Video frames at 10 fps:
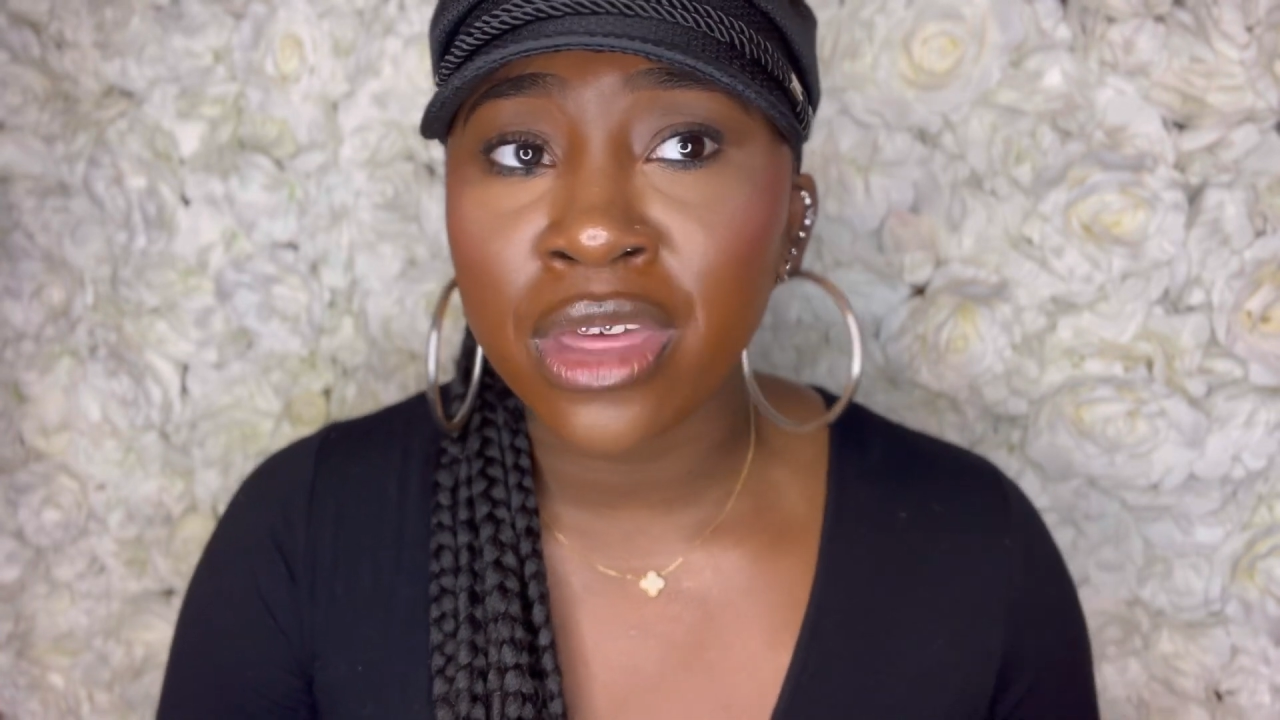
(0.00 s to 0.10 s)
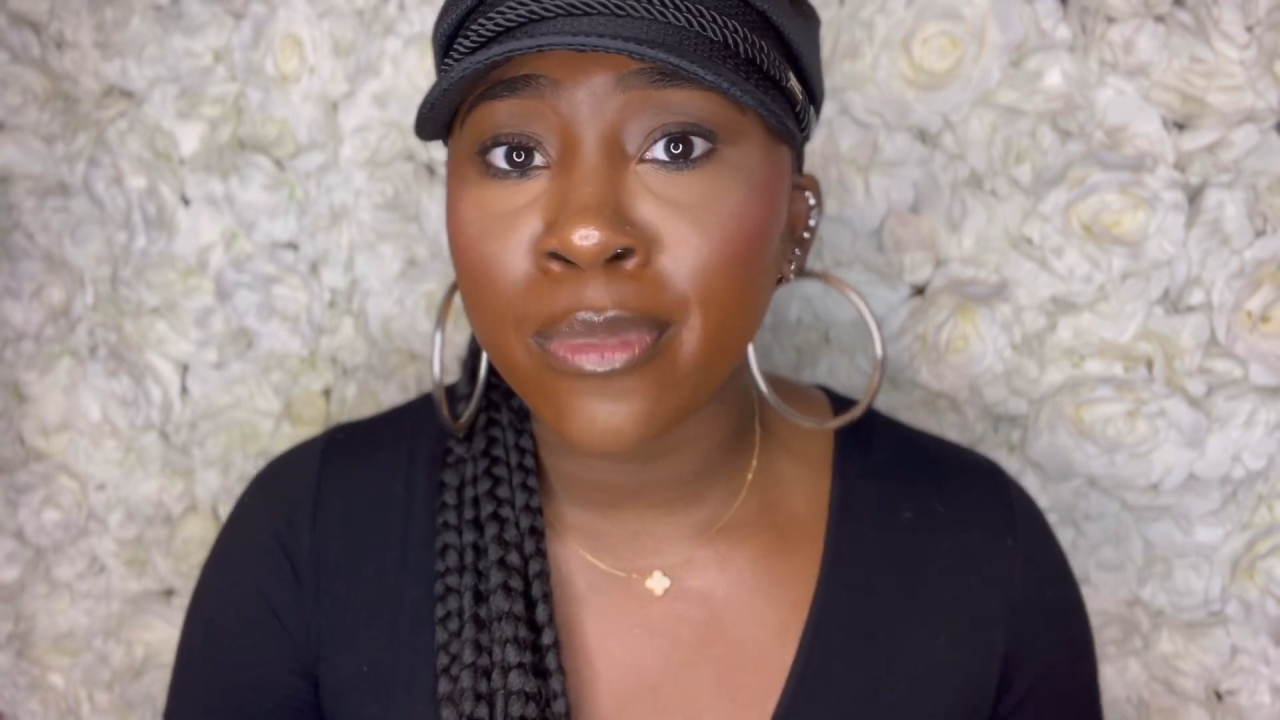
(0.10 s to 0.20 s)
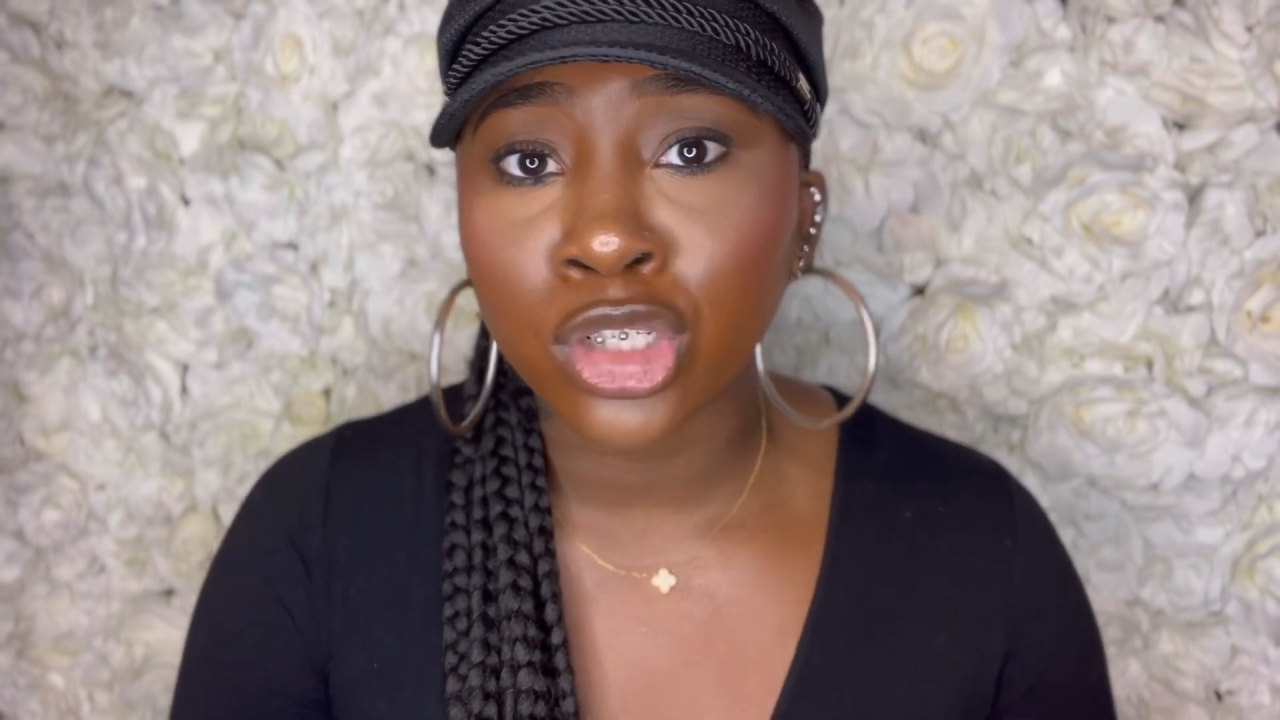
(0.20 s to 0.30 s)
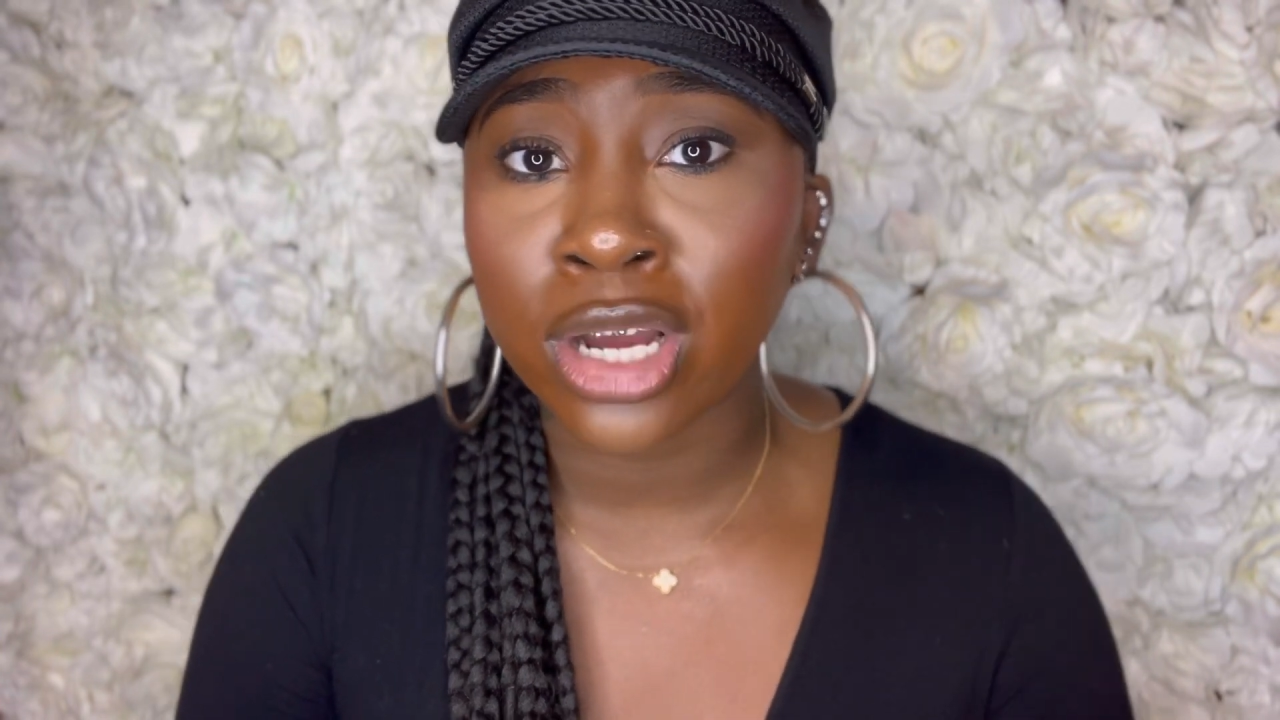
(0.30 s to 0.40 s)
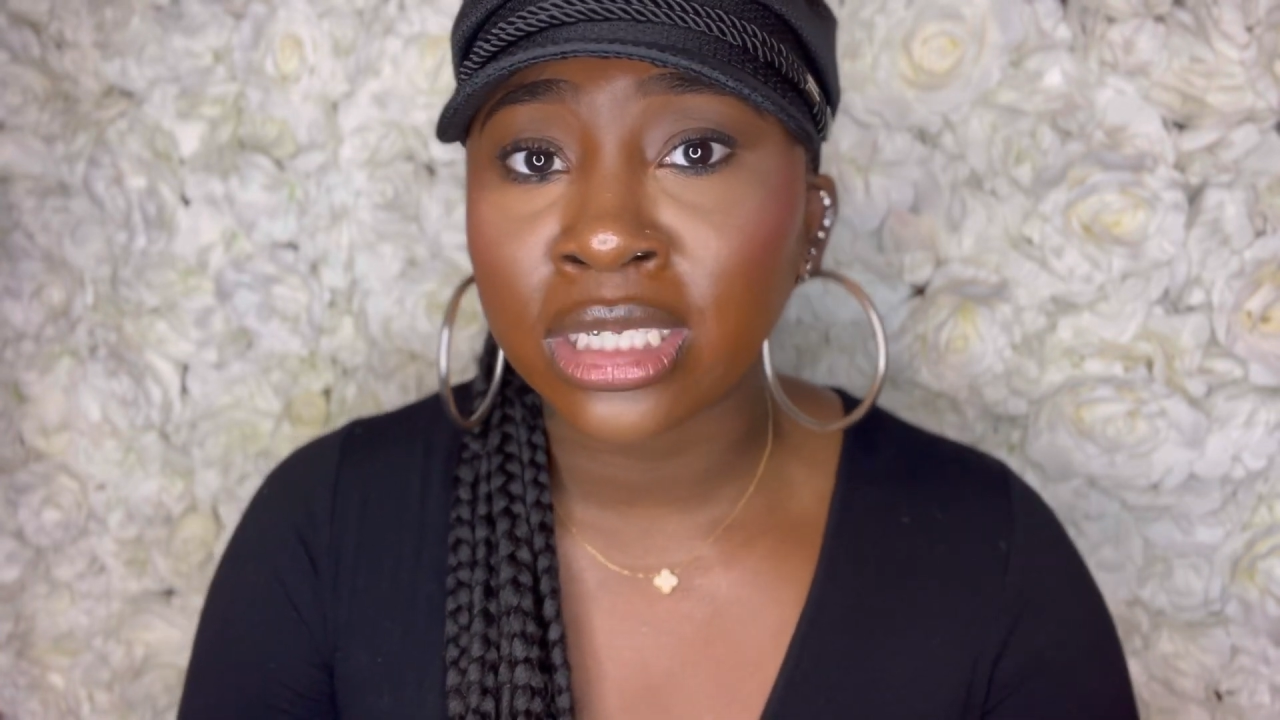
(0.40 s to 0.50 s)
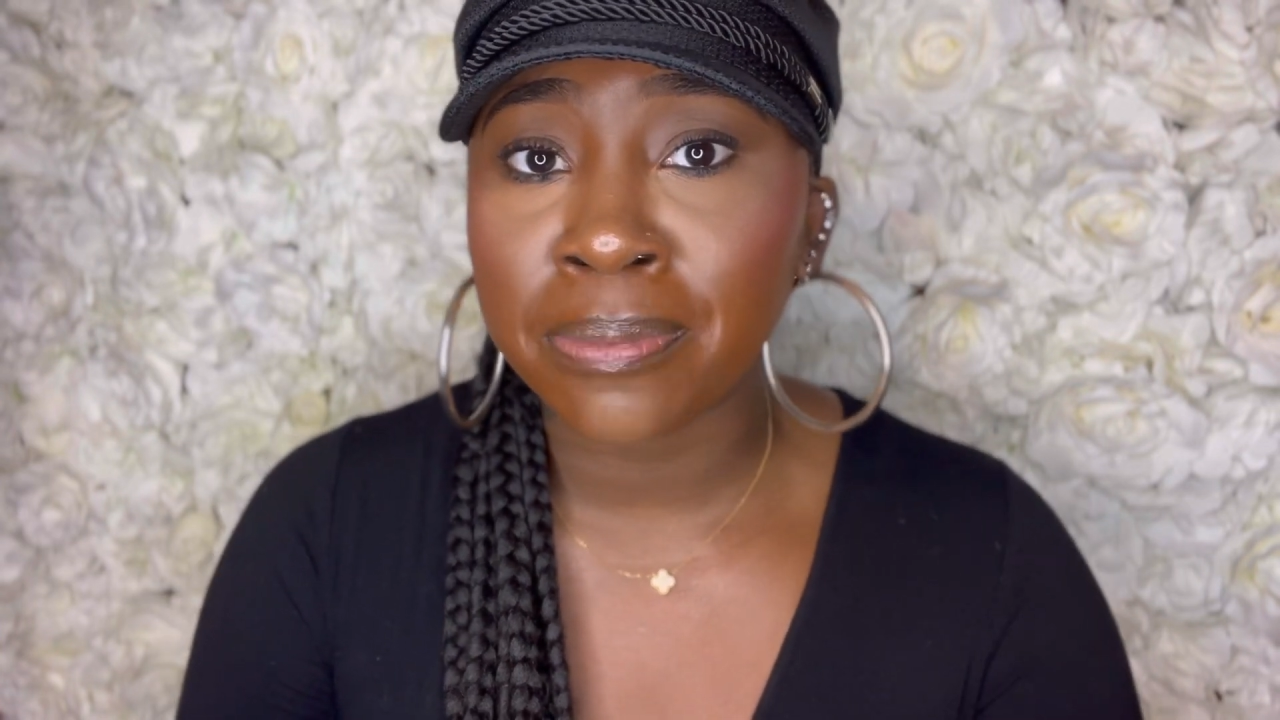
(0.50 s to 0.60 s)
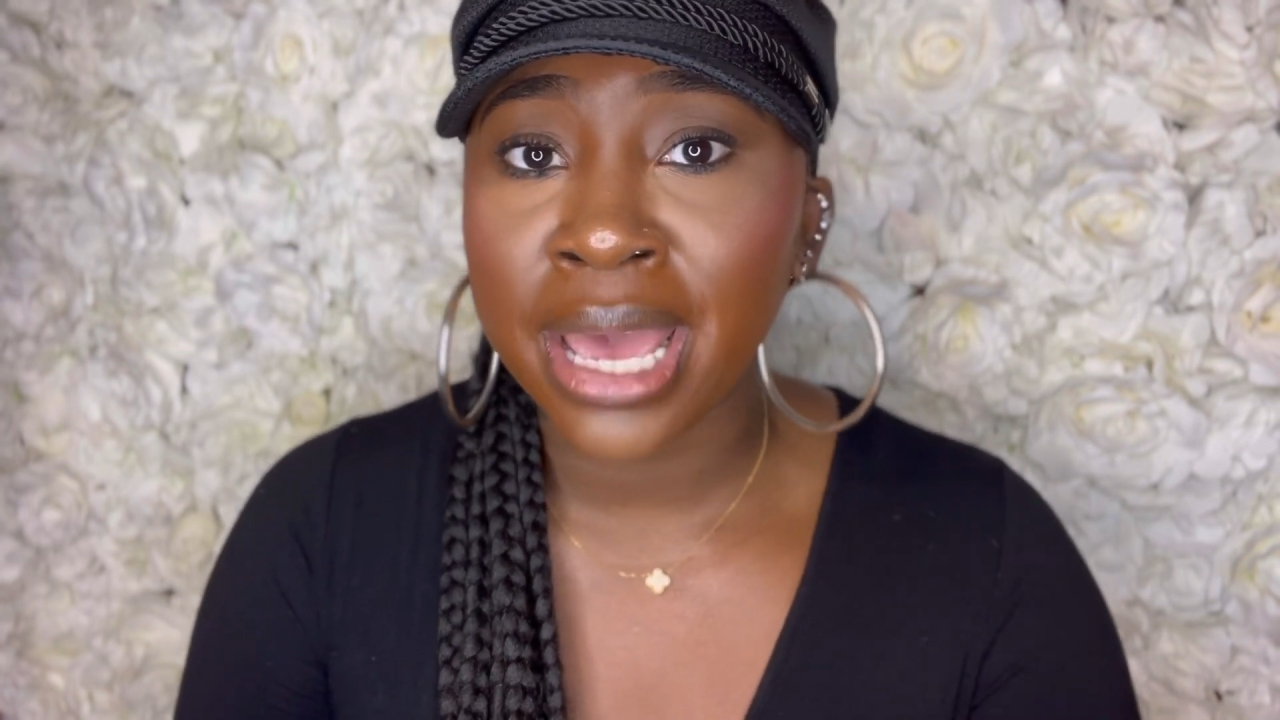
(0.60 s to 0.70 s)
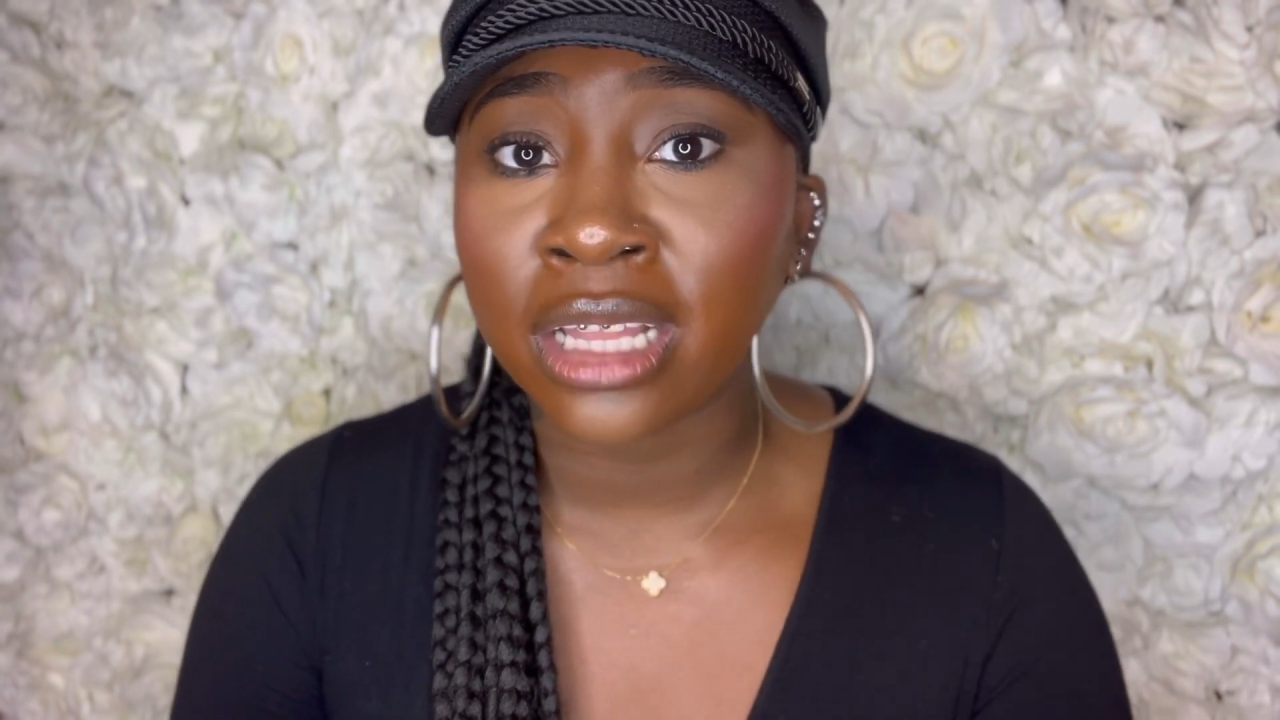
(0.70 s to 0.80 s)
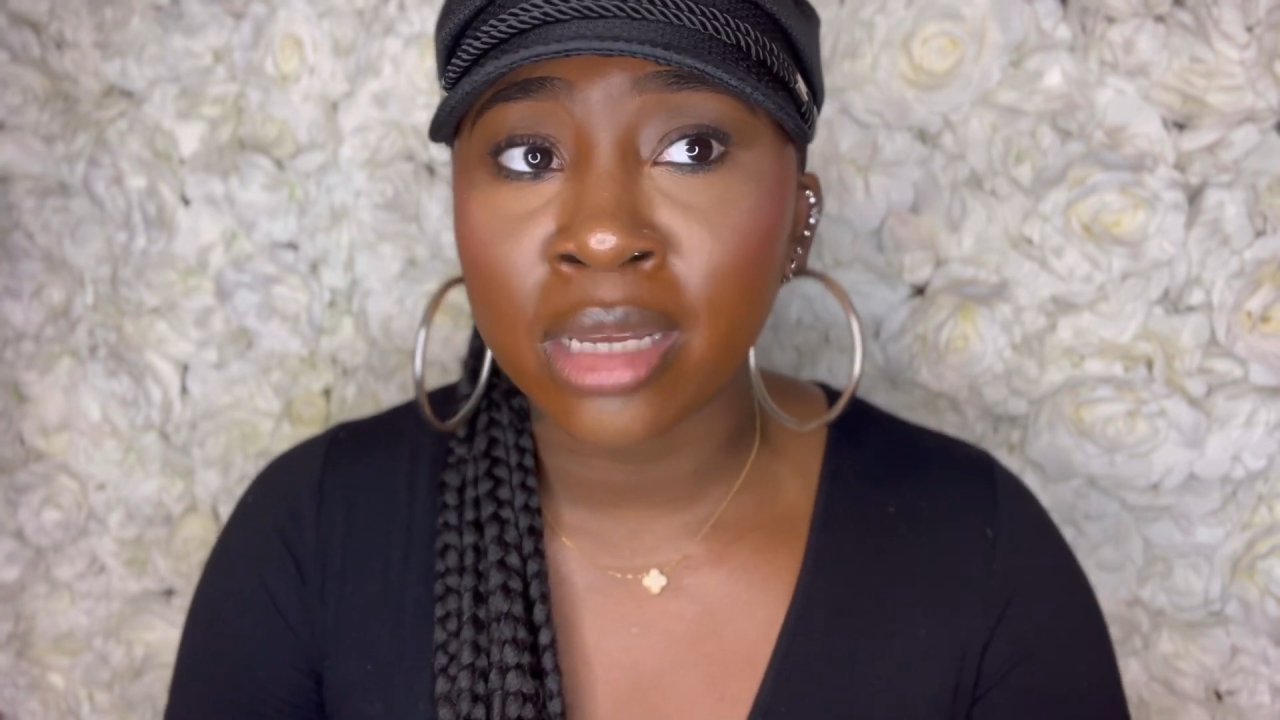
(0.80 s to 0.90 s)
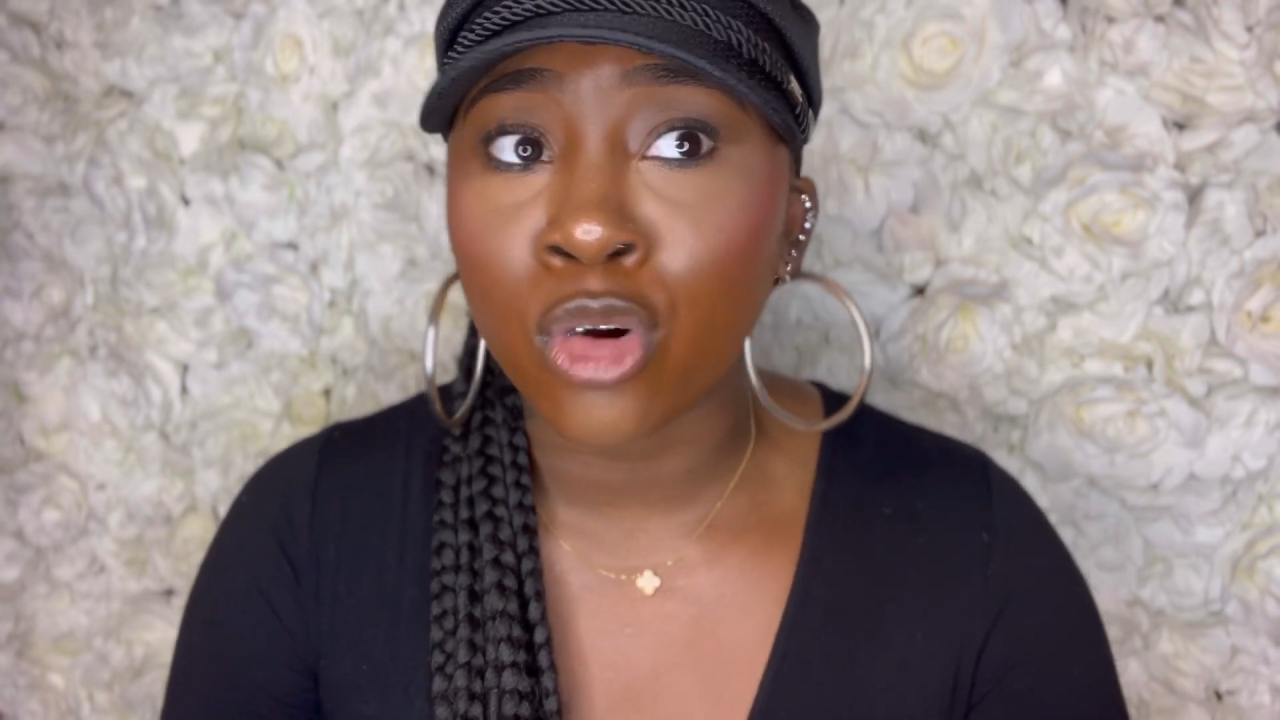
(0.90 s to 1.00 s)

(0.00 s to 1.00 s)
them or trying to bag them